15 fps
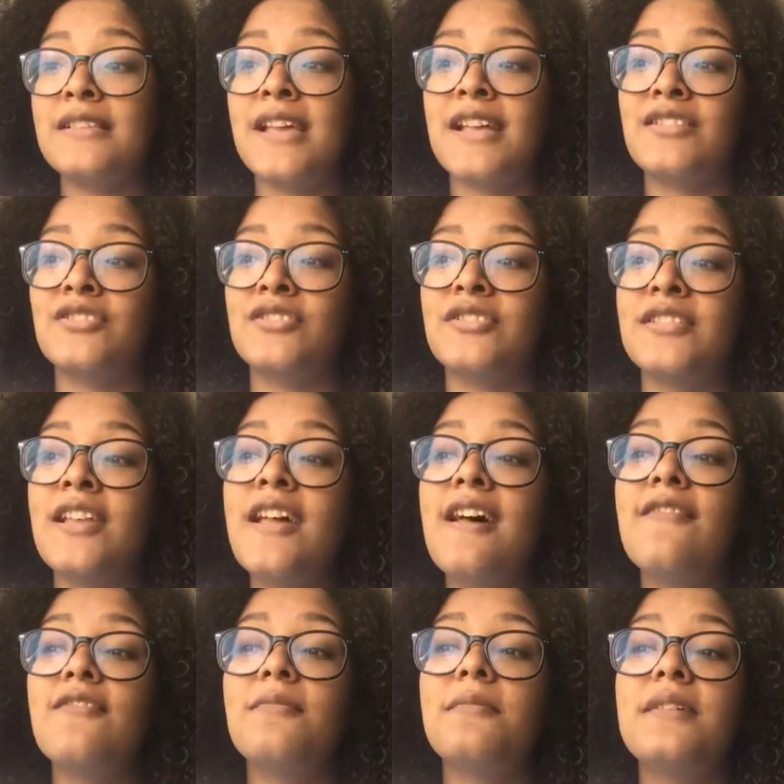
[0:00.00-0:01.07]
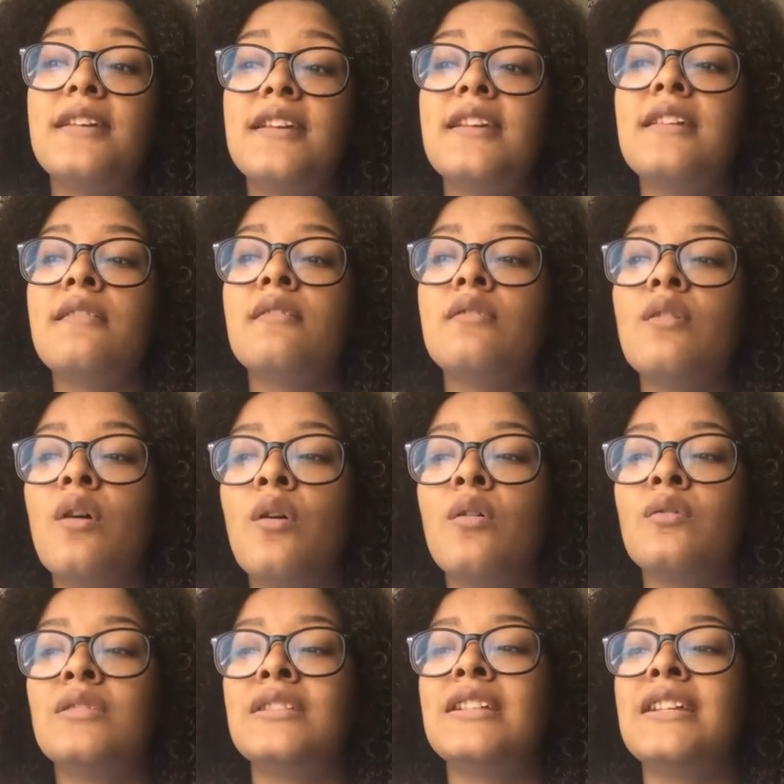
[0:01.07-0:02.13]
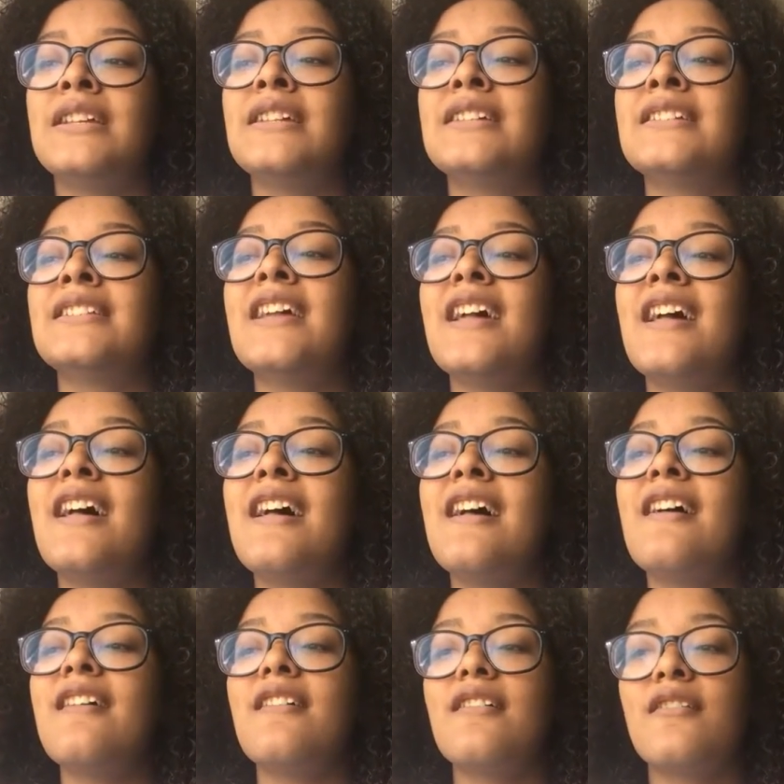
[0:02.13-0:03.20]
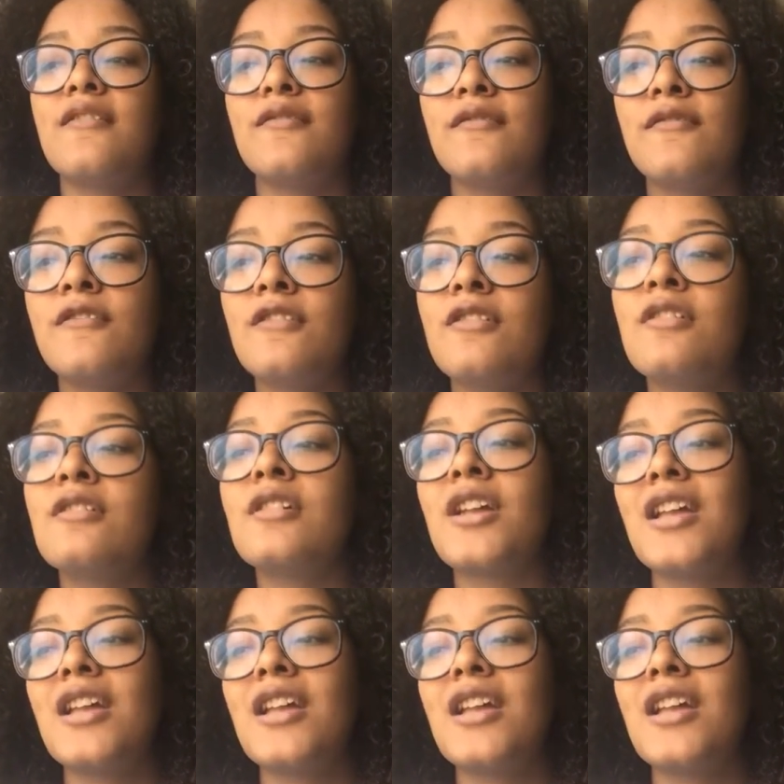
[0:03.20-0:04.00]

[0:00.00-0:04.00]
that you'll never be lonely and ever